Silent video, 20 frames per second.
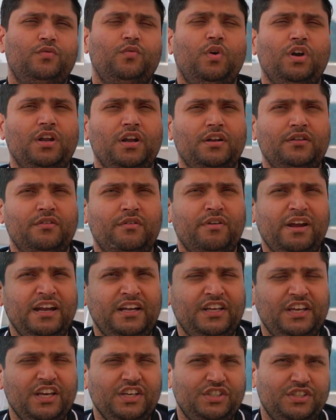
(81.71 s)
what are the
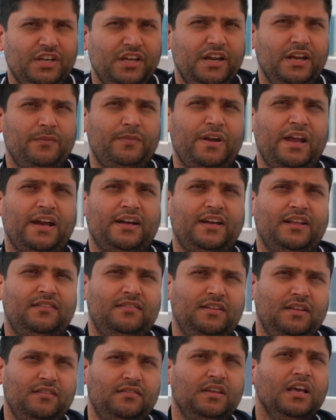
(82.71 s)
right key sharing
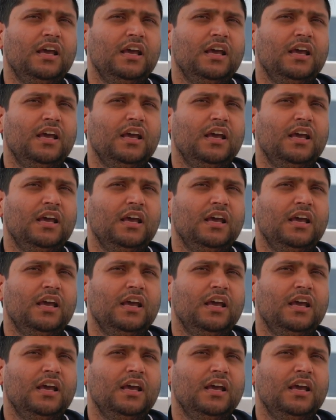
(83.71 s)
practices.